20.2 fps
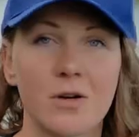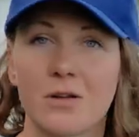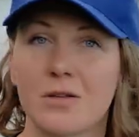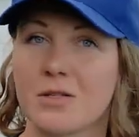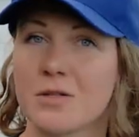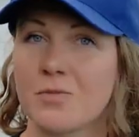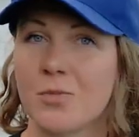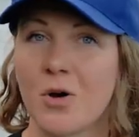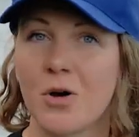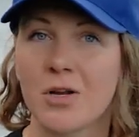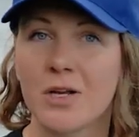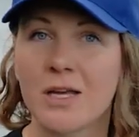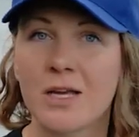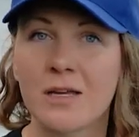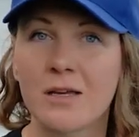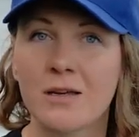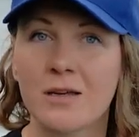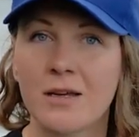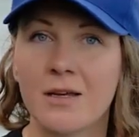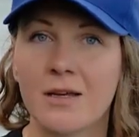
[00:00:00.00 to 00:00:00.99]

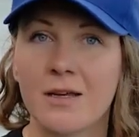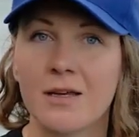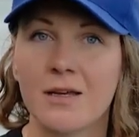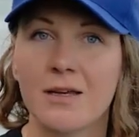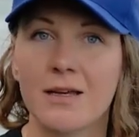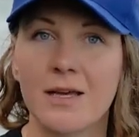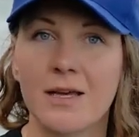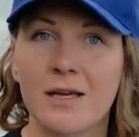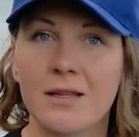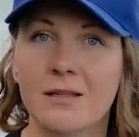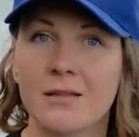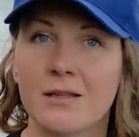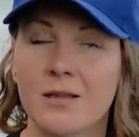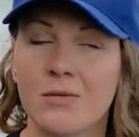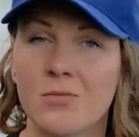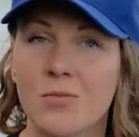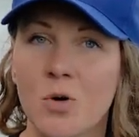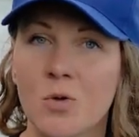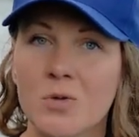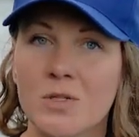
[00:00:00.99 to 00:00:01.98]
spawning, and
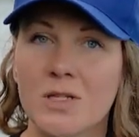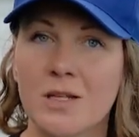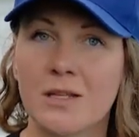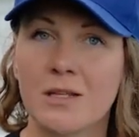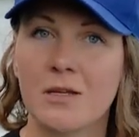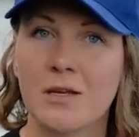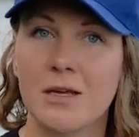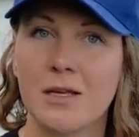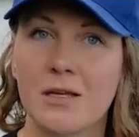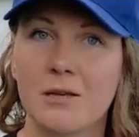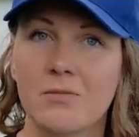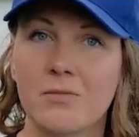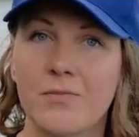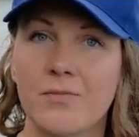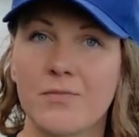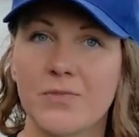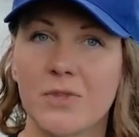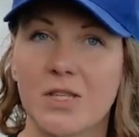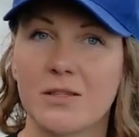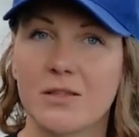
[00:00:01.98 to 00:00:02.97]
mostly
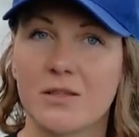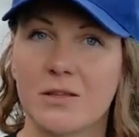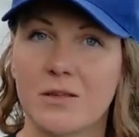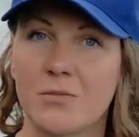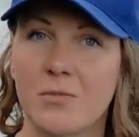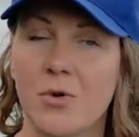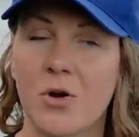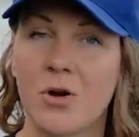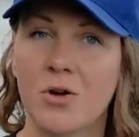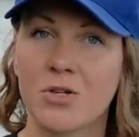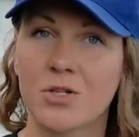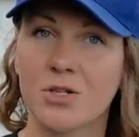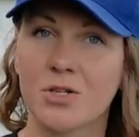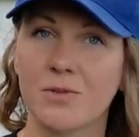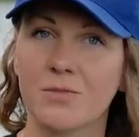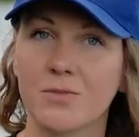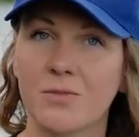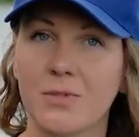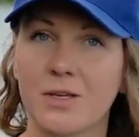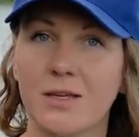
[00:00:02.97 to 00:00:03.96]
the perch
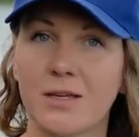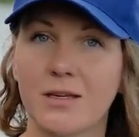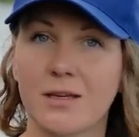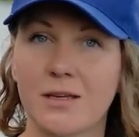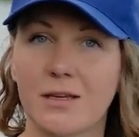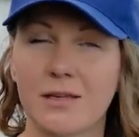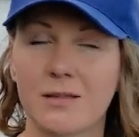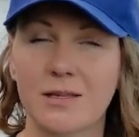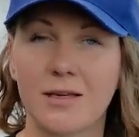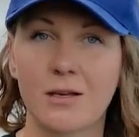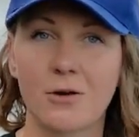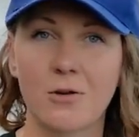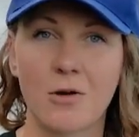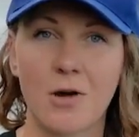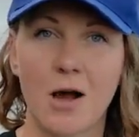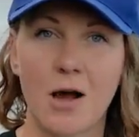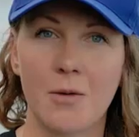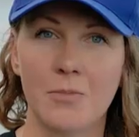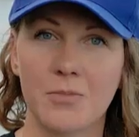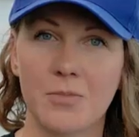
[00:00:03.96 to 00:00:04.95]
they go
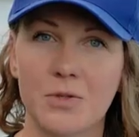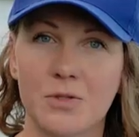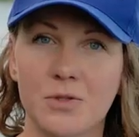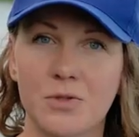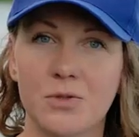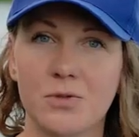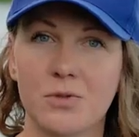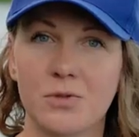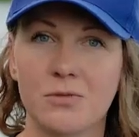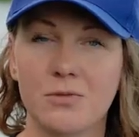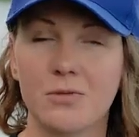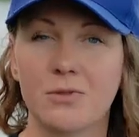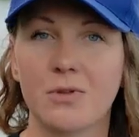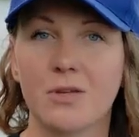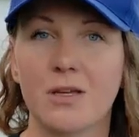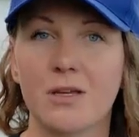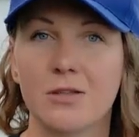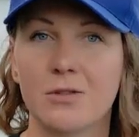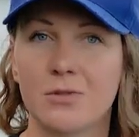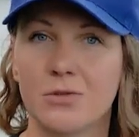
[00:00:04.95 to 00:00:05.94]
up to
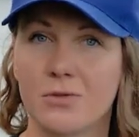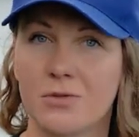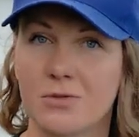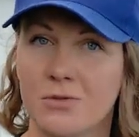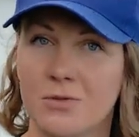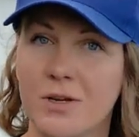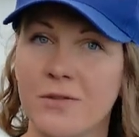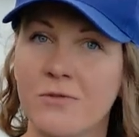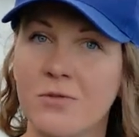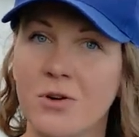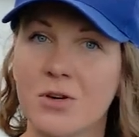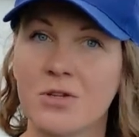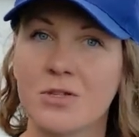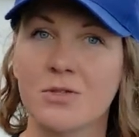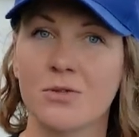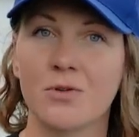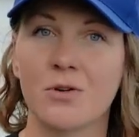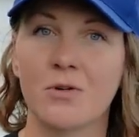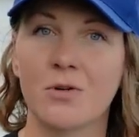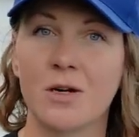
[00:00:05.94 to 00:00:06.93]

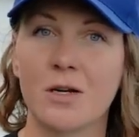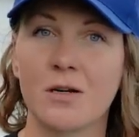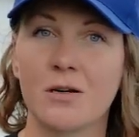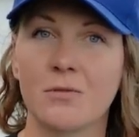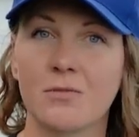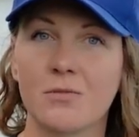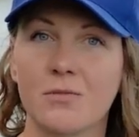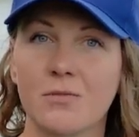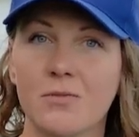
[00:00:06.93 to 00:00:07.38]
rivers or